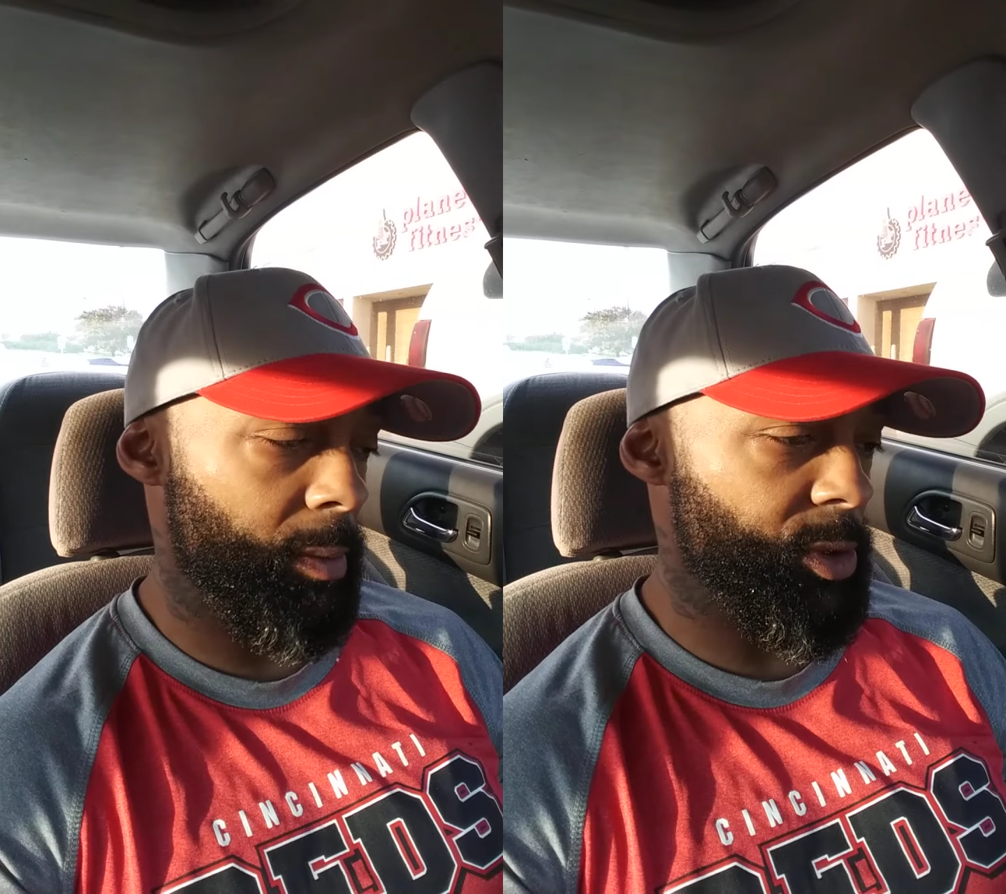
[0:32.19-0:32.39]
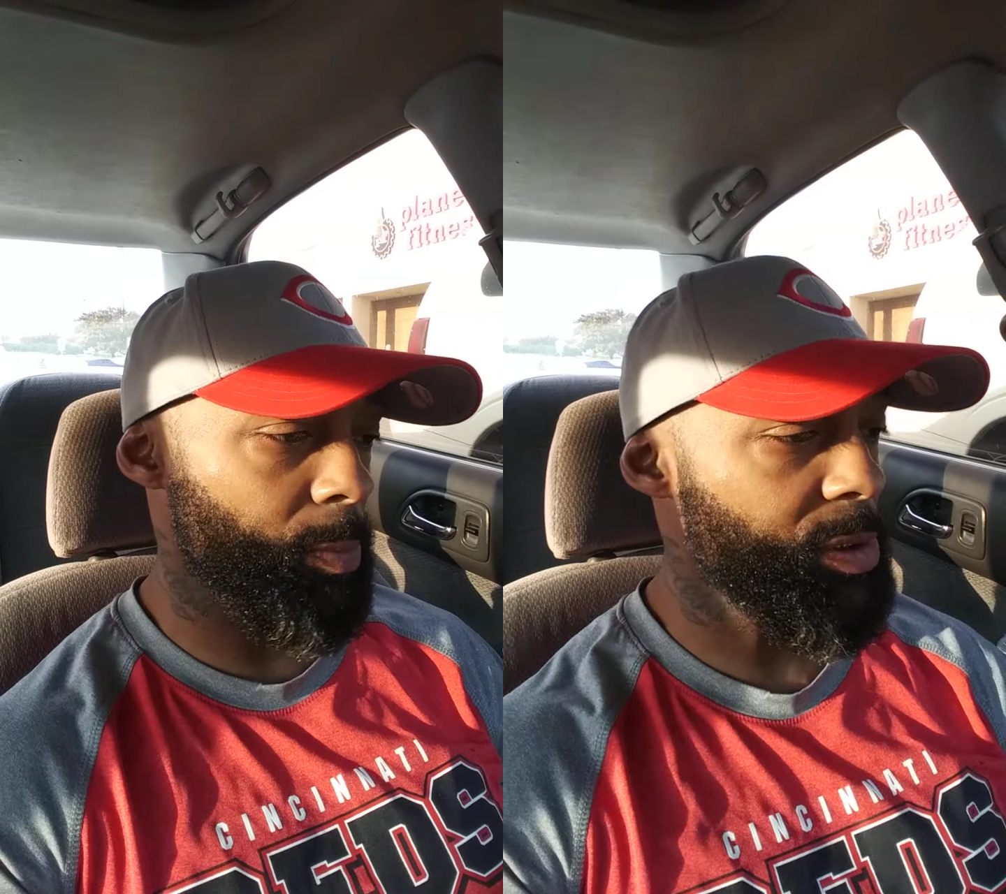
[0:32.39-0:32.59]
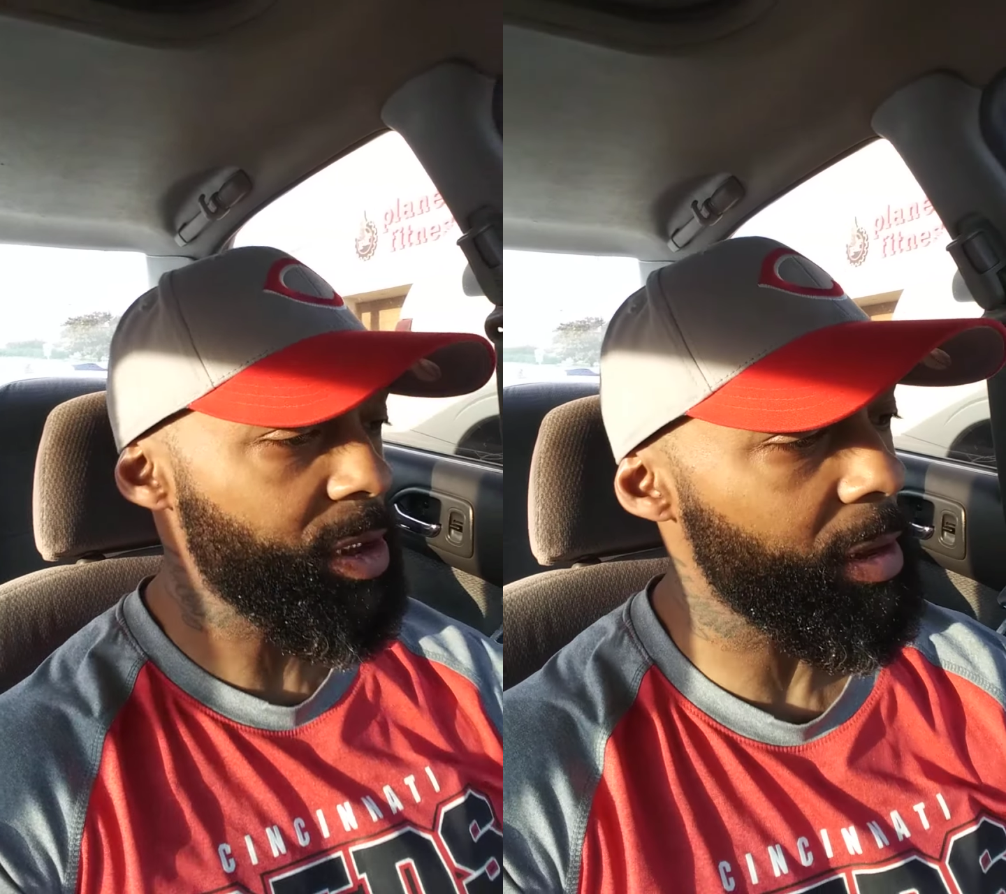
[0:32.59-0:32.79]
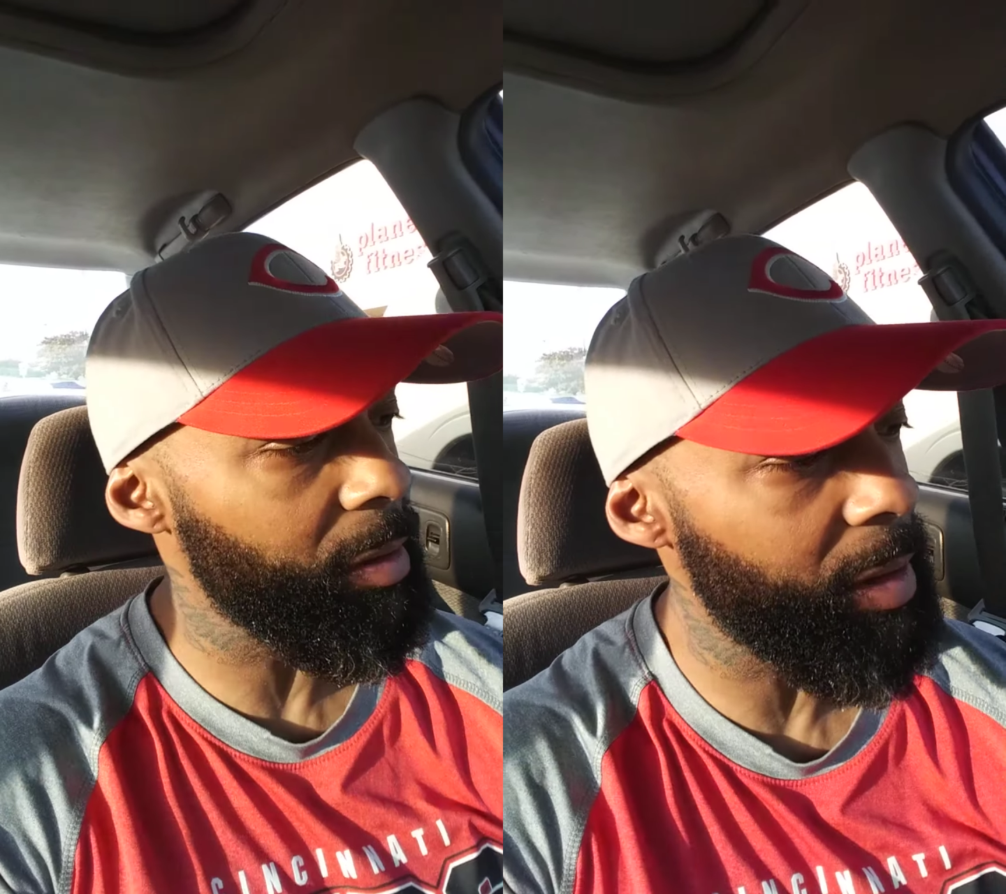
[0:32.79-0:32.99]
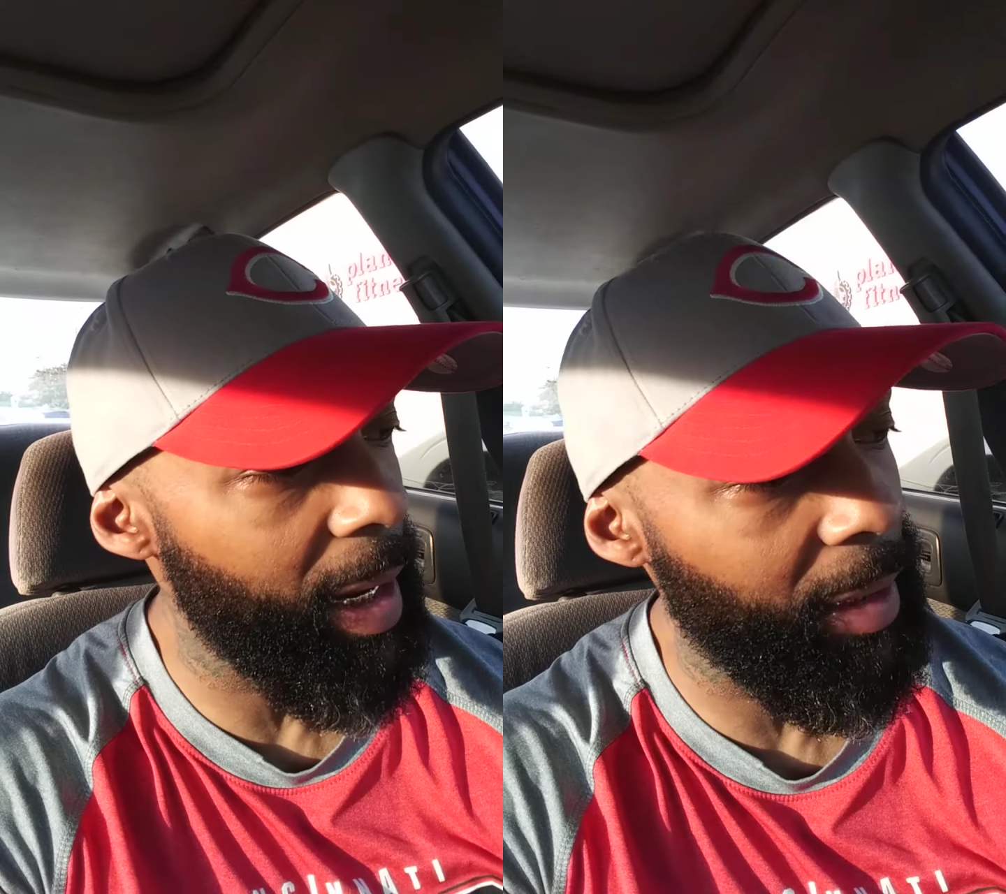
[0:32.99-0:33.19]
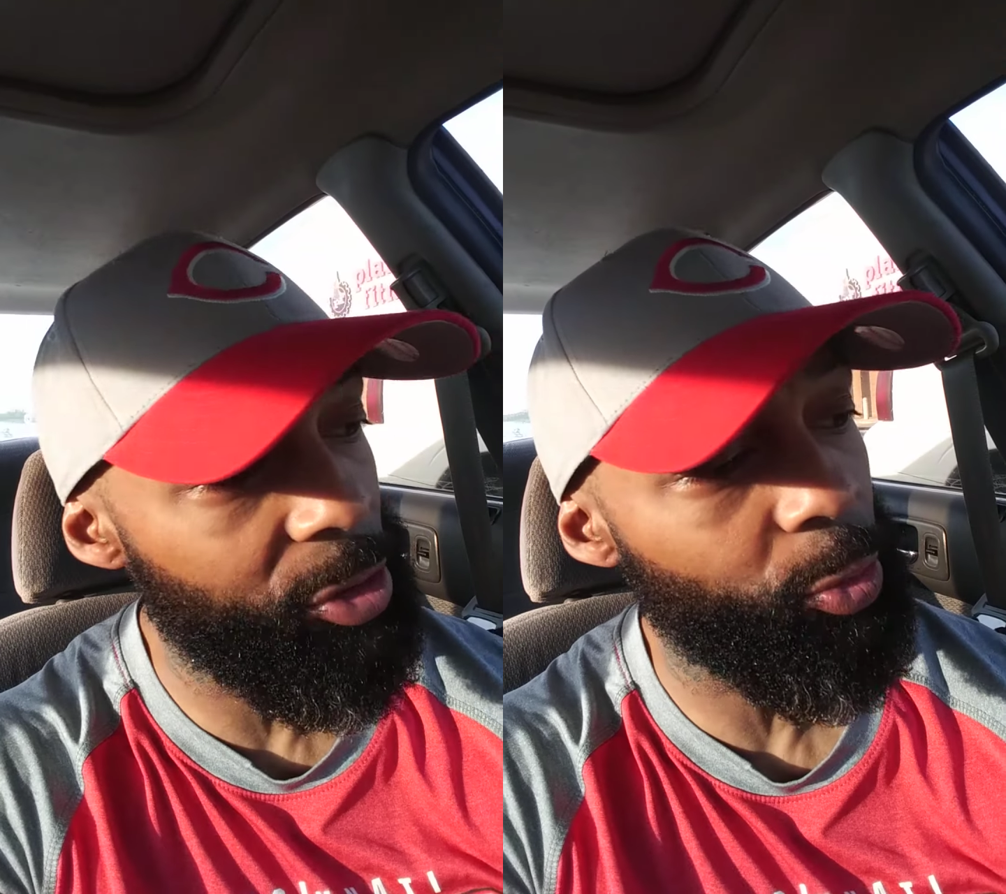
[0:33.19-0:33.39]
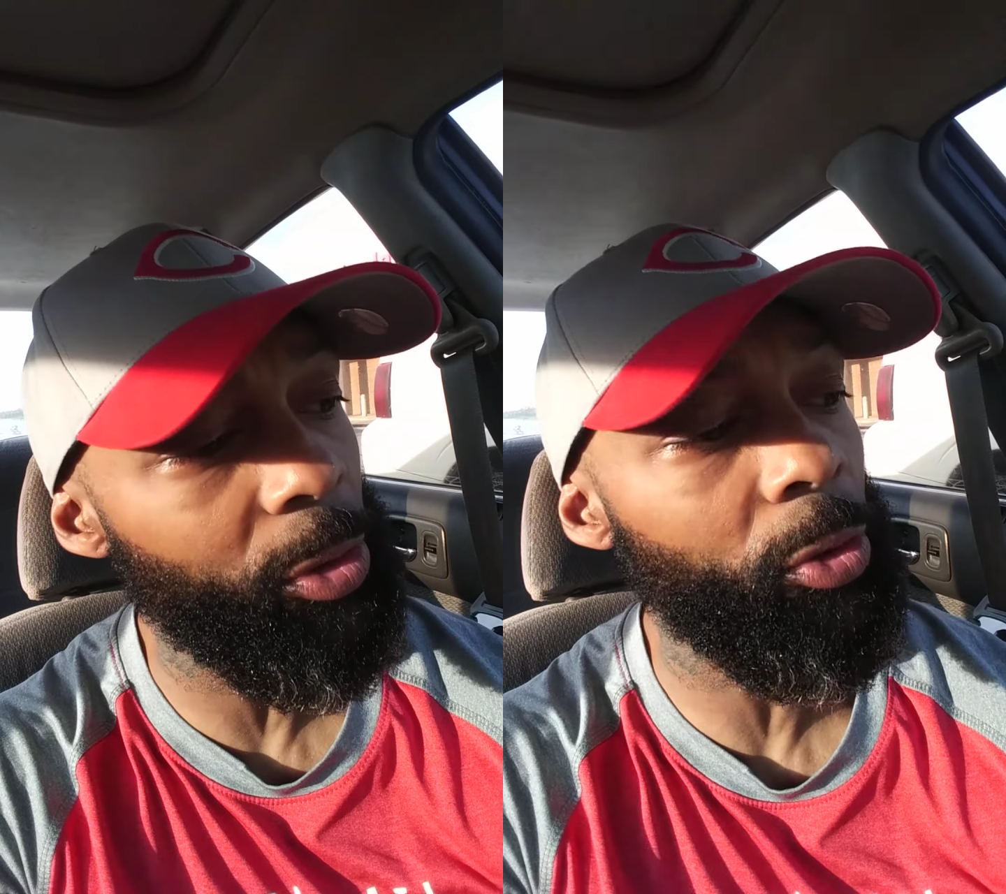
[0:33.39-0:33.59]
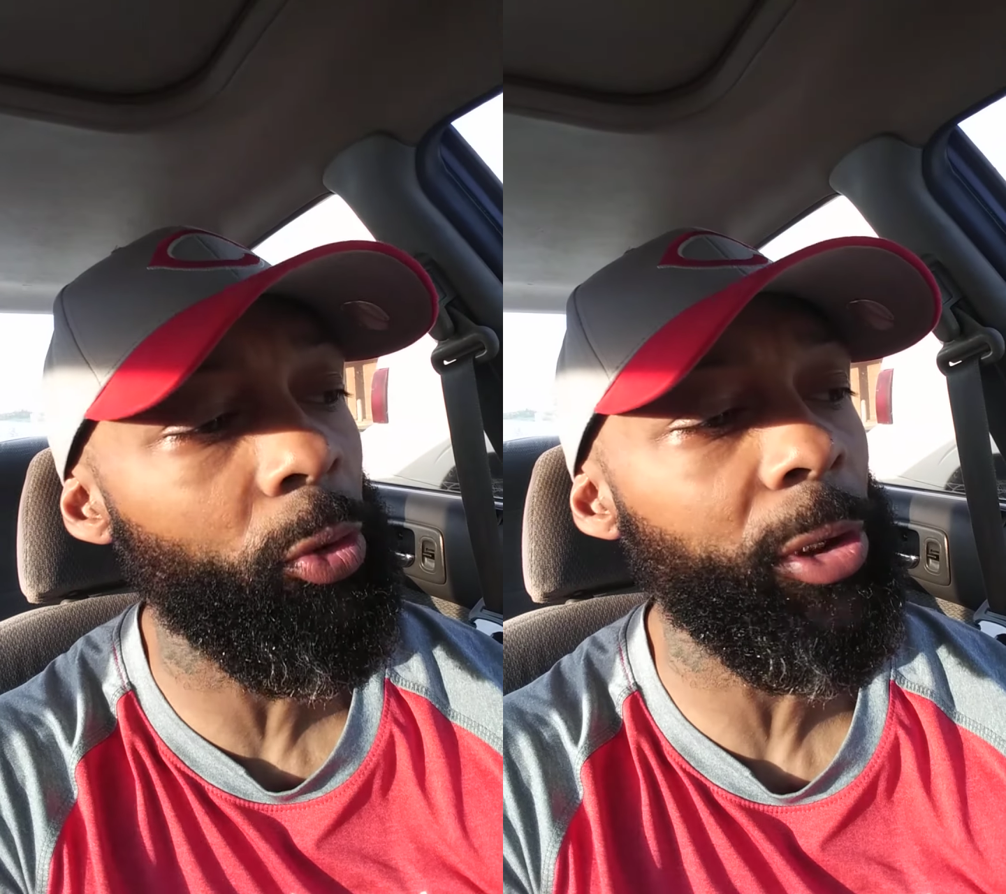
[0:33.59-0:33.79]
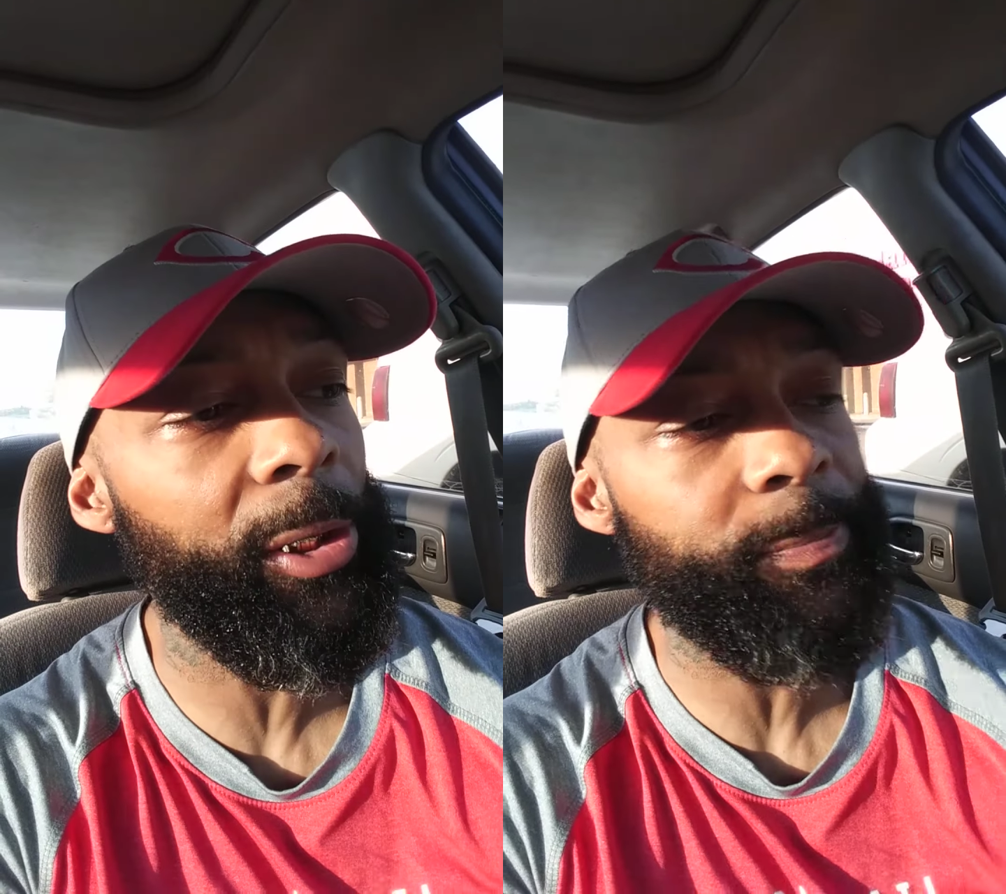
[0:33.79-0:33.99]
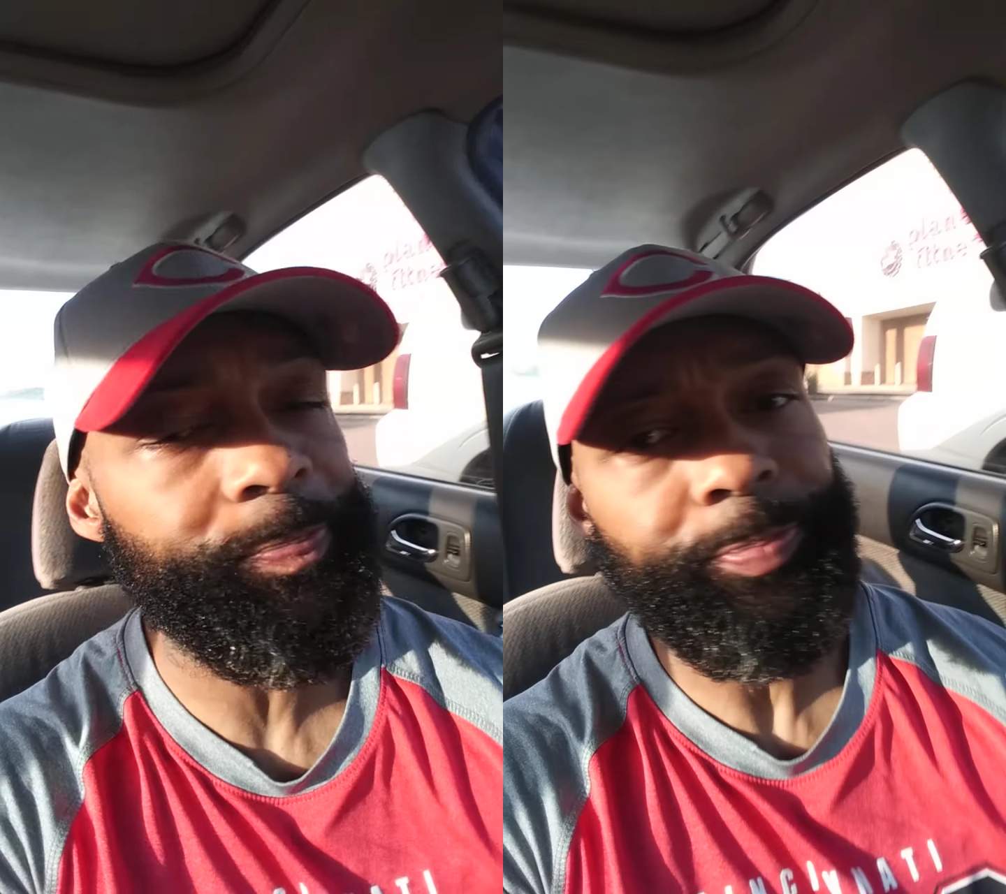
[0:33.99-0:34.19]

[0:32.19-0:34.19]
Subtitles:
some particular knowledge real quick